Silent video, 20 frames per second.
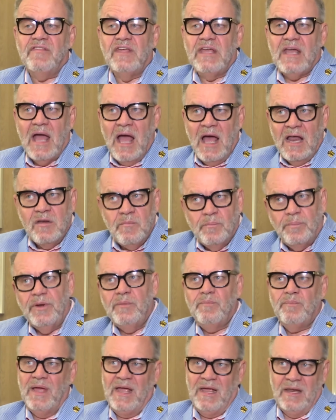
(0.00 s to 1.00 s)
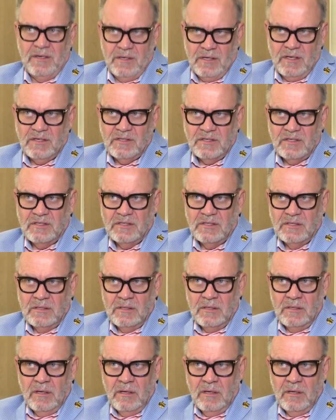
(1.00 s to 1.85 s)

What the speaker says: the unpreparedness